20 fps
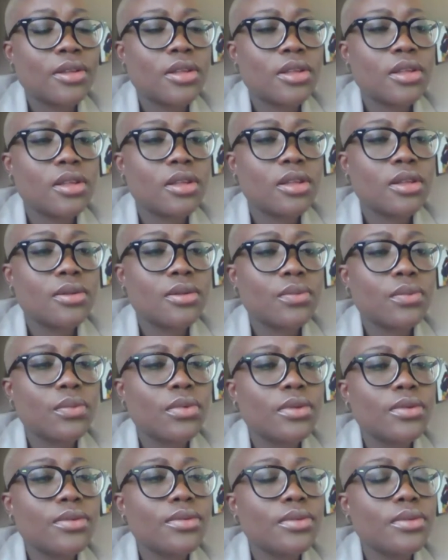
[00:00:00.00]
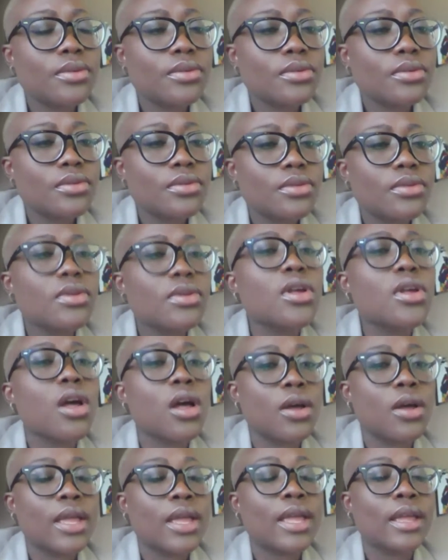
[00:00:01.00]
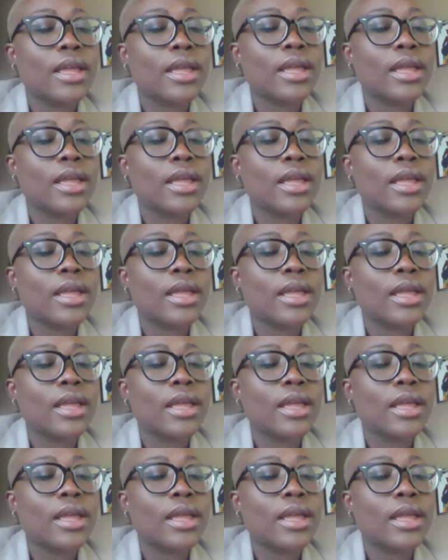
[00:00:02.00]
multiple reasons. I think